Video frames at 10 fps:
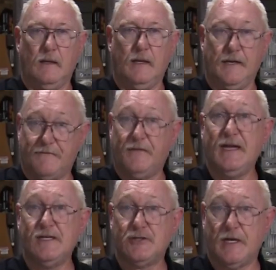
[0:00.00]
If
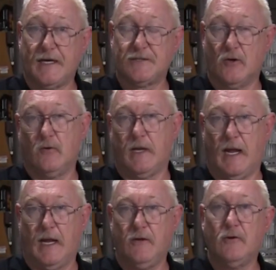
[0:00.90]
these checks are
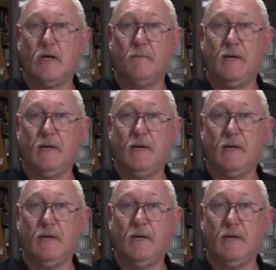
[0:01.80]
okay, you can